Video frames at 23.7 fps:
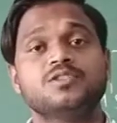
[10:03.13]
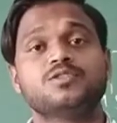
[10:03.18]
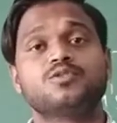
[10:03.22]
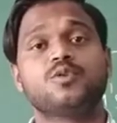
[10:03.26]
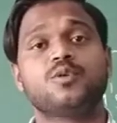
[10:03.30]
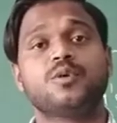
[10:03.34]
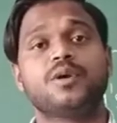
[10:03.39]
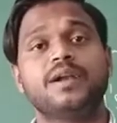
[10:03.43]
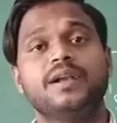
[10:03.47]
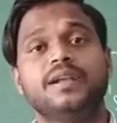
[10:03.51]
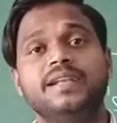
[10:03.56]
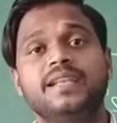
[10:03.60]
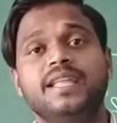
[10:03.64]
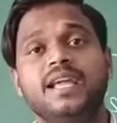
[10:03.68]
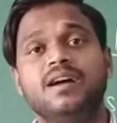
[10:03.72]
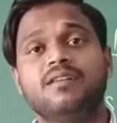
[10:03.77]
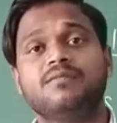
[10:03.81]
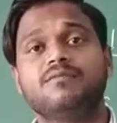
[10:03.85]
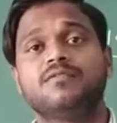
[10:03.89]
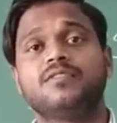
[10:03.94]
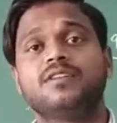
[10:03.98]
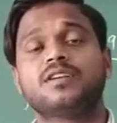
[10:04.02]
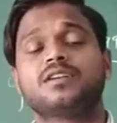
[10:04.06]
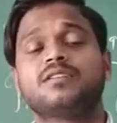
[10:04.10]
So India
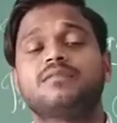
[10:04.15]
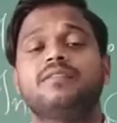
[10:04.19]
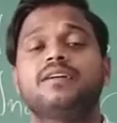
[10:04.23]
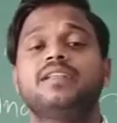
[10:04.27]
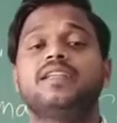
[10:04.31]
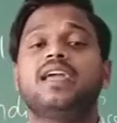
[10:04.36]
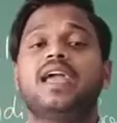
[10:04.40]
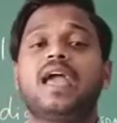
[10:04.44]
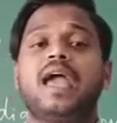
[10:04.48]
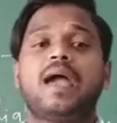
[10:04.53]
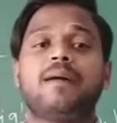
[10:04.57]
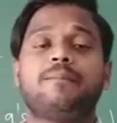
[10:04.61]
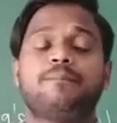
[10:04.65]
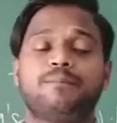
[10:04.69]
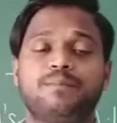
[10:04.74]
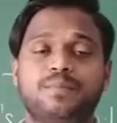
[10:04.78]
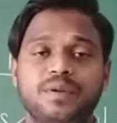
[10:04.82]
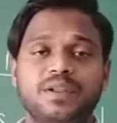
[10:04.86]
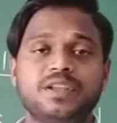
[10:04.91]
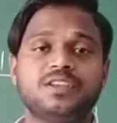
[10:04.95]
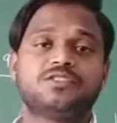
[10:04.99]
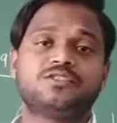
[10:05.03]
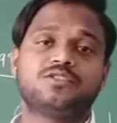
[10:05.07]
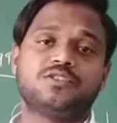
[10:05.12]
worked very
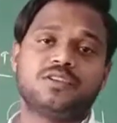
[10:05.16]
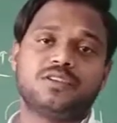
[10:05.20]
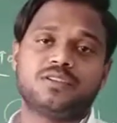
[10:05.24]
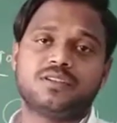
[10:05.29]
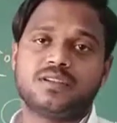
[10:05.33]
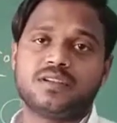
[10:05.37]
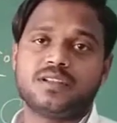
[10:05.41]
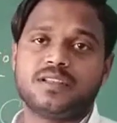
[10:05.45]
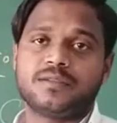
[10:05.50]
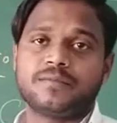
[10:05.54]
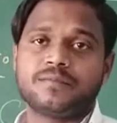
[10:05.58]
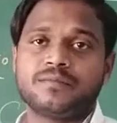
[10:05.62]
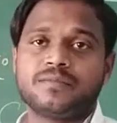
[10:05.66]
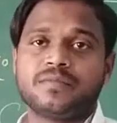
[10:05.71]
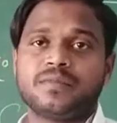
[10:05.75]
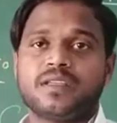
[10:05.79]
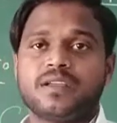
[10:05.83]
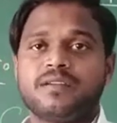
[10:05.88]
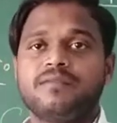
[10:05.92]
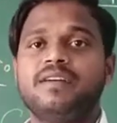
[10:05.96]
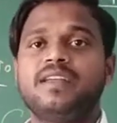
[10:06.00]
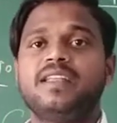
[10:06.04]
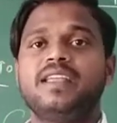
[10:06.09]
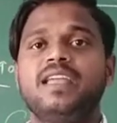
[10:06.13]
appreciably
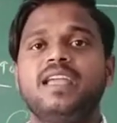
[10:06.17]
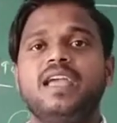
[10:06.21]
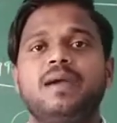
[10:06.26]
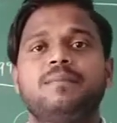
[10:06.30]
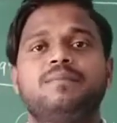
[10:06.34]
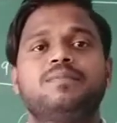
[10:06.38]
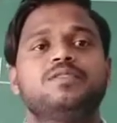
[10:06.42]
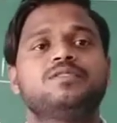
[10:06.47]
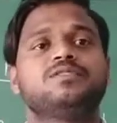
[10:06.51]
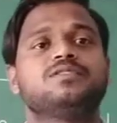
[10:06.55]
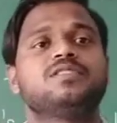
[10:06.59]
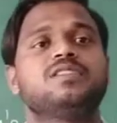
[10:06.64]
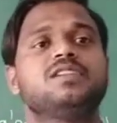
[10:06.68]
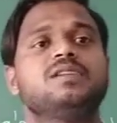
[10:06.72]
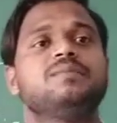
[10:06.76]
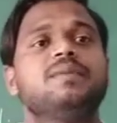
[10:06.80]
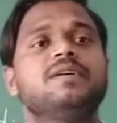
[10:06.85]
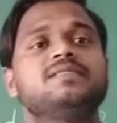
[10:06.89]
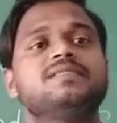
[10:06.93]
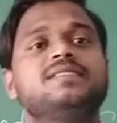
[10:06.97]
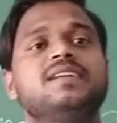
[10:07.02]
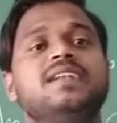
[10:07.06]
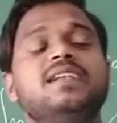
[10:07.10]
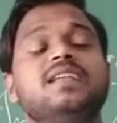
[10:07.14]

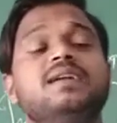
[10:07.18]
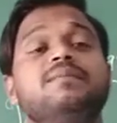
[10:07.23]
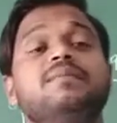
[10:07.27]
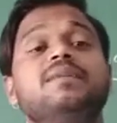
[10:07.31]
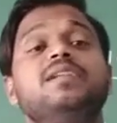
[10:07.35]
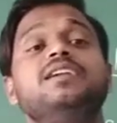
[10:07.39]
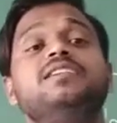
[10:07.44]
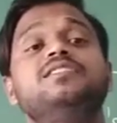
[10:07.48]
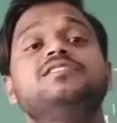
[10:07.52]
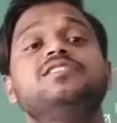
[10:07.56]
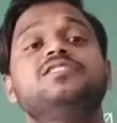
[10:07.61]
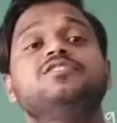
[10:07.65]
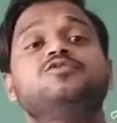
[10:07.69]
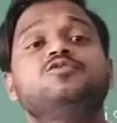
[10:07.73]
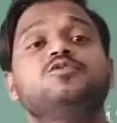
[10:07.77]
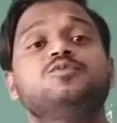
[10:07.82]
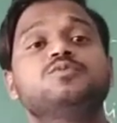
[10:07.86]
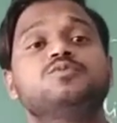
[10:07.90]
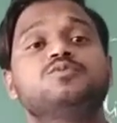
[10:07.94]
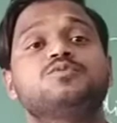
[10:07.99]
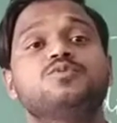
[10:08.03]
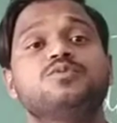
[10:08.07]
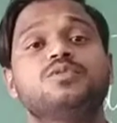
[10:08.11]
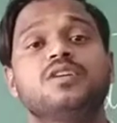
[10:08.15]
by sending military
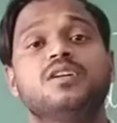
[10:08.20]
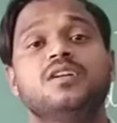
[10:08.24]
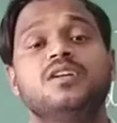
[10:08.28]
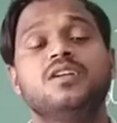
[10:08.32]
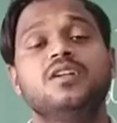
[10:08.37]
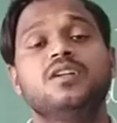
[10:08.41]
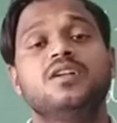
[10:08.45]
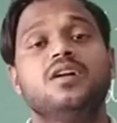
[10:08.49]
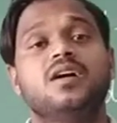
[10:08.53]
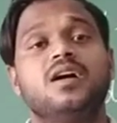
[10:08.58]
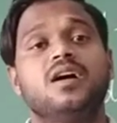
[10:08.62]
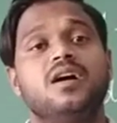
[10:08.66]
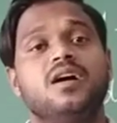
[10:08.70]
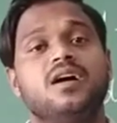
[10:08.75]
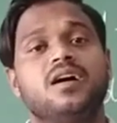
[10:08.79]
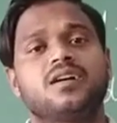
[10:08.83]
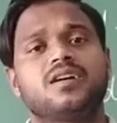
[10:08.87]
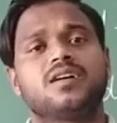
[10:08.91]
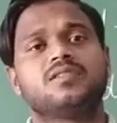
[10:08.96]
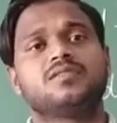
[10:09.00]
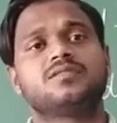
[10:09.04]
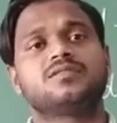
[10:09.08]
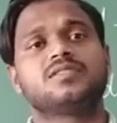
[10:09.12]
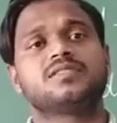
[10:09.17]
troops to the
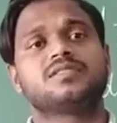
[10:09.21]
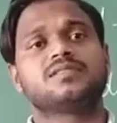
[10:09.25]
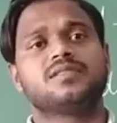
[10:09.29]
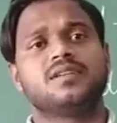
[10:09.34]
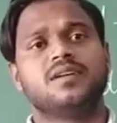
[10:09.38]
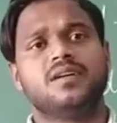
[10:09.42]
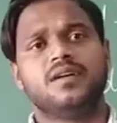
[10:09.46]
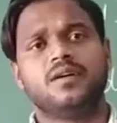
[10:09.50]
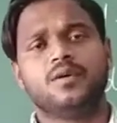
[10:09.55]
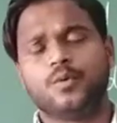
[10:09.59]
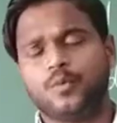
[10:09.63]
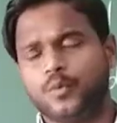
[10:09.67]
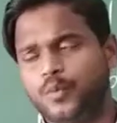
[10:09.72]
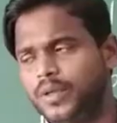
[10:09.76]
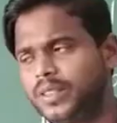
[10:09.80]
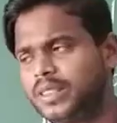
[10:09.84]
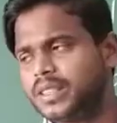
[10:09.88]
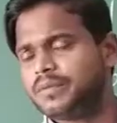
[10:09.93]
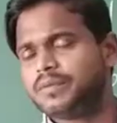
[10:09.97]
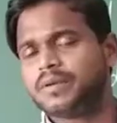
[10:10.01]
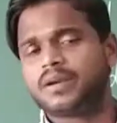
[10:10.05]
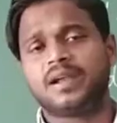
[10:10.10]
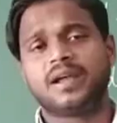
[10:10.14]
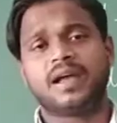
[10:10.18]
countries when
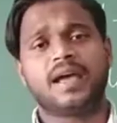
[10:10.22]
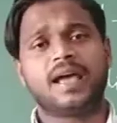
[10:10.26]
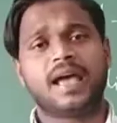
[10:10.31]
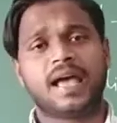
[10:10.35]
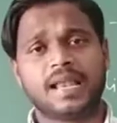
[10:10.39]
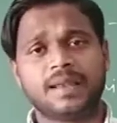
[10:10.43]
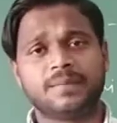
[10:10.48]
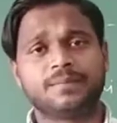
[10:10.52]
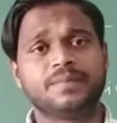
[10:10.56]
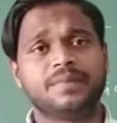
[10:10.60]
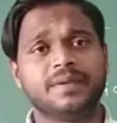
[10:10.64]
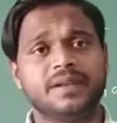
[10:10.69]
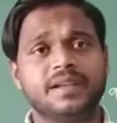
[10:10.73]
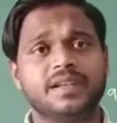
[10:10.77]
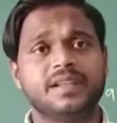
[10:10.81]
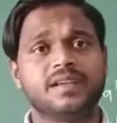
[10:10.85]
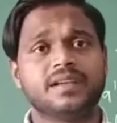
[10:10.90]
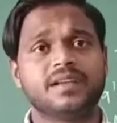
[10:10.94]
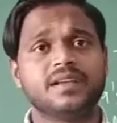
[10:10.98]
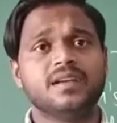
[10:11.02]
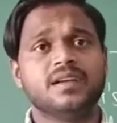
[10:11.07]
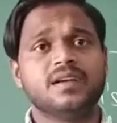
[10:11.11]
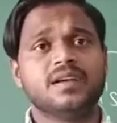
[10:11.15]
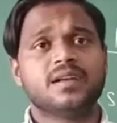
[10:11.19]
they were help
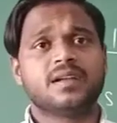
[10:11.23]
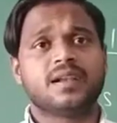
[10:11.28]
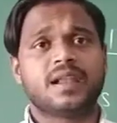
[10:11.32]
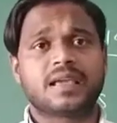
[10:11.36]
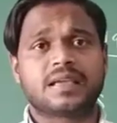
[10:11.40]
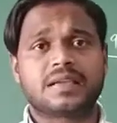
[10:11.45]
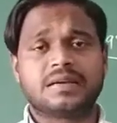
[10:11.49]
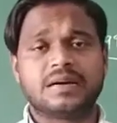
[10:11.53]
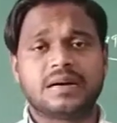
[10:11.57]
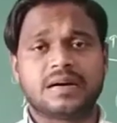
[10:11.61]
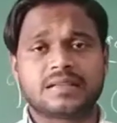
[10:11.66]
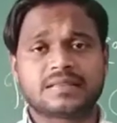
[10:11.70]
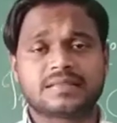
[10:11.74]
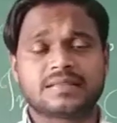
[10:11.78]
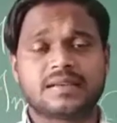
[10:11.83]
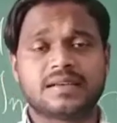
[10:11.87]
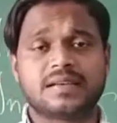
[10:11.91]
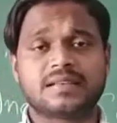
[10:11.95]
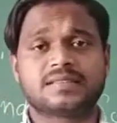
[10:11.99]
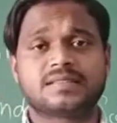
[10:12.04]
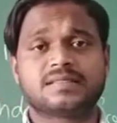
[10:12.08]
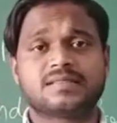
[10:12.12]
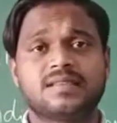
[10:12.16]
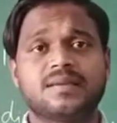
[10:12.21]
needing, like
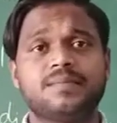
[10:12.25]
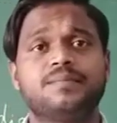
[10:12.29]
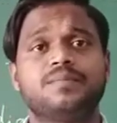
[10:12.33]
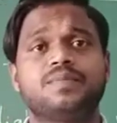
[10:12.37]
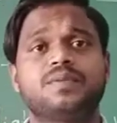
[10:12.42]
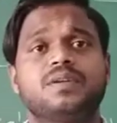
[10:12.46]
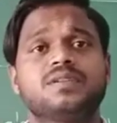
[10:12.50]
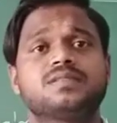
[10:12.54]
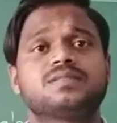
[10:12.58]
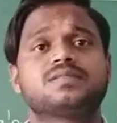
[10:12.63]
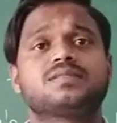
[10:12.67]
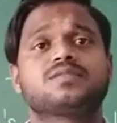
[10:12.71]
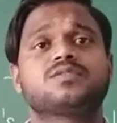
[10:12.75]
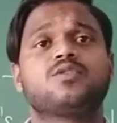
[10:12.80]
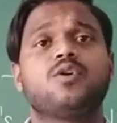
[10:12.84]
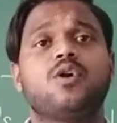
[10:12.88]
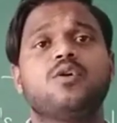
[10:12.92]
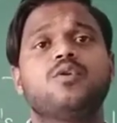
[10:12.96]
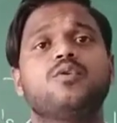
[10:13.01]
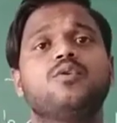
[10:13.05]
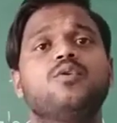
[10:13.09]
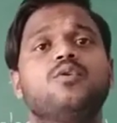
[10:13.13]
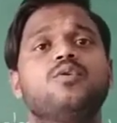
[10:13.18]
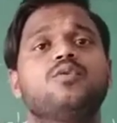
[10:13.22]
Gaza, Cyprus,
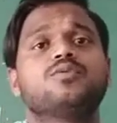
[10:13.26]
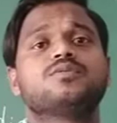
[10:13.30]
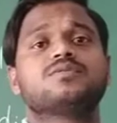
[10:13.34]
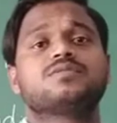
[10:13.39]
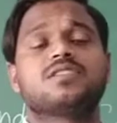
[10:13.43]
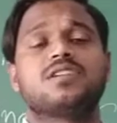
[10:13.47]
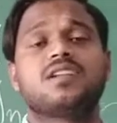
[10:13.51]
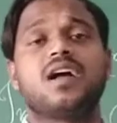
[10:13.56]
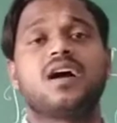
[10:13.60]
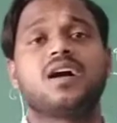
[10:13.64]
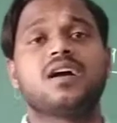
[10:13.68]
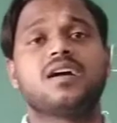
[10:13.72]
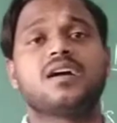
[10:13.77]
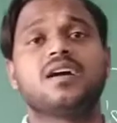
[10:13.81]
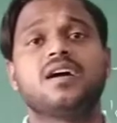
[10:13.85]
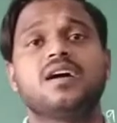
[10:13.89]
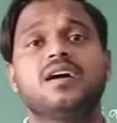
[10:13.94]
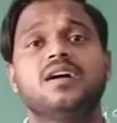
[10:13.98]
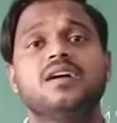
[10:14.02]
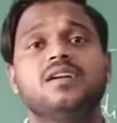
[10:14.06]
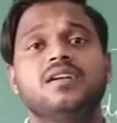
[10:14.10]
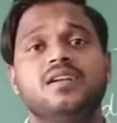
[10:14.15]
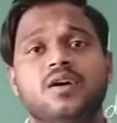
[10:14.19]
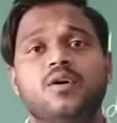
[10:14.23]
Congo, Sri
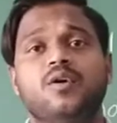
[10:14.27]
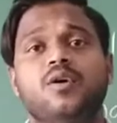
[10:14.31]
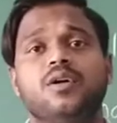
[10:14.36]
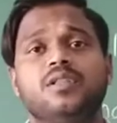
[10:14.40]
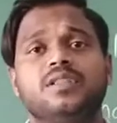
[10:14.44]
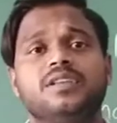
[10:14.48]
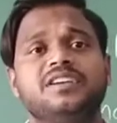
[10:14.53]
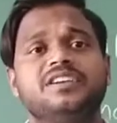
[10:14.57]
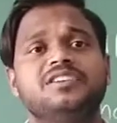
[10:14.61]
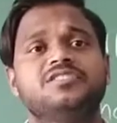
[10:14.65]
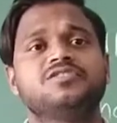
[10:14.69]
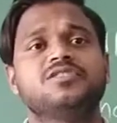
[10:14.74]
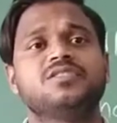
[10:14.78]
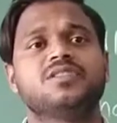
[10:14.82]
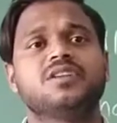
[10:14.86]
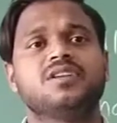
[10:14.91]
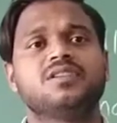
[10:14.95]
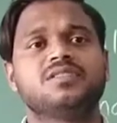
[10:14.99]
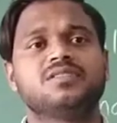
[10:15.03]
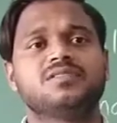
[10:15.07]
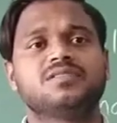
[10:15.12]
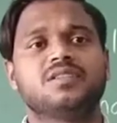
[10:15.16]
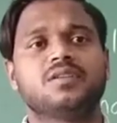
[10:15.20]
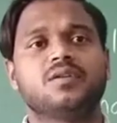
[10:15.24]
Lanka, all the Asian
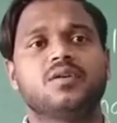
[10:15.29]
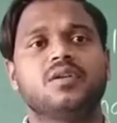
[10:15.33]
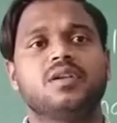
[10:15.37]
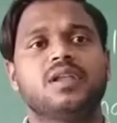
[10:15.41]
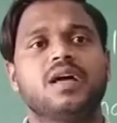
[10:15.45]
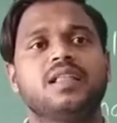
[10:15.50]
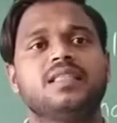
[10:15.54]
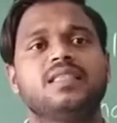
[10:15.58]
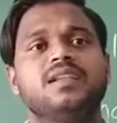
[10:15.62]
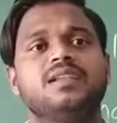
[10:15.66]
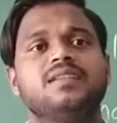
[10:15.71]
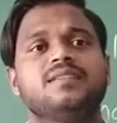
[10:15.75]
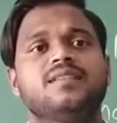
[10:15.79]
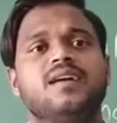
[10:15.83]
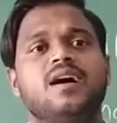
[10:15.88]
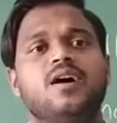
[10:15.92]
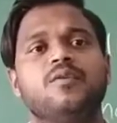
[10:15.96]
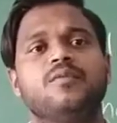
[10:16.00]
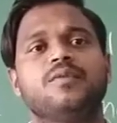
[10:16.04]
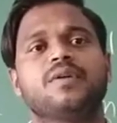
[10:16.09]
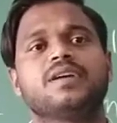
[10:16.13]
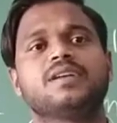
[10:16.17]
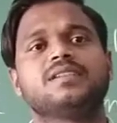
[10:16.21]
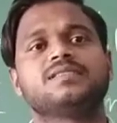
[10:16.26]
countries and all. And that is
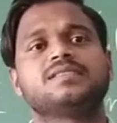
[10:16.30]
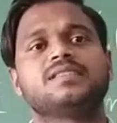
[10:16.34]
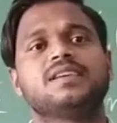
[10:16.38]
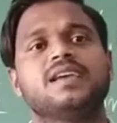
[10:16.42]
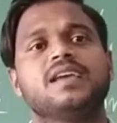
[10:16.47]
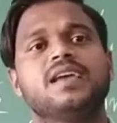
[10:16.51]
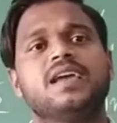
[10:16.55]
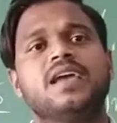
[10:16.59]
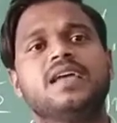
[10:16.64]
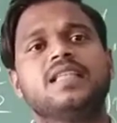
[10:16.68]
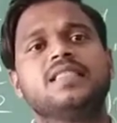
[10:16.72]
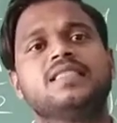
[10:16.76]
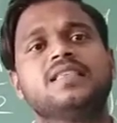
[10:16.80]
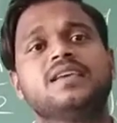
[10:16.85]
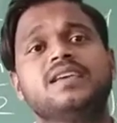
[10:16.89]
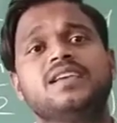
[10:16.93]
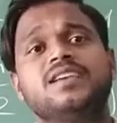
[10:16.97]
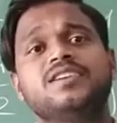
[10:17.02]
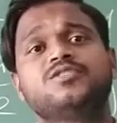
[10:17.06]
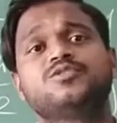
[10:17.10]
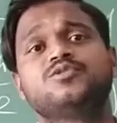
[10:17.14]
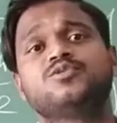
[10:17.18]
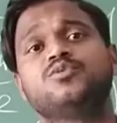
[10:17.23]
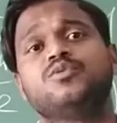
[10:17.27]
how we can say in the
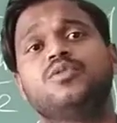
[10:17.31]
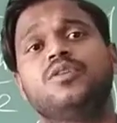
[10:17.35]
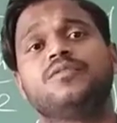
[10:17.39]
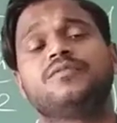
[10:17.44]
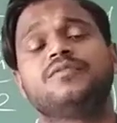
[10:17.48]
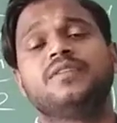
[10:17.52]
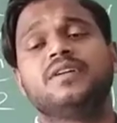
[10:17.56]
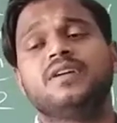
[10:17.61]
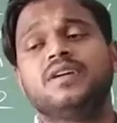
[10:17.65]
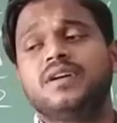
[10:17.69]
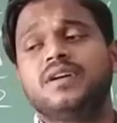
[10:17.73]
issue of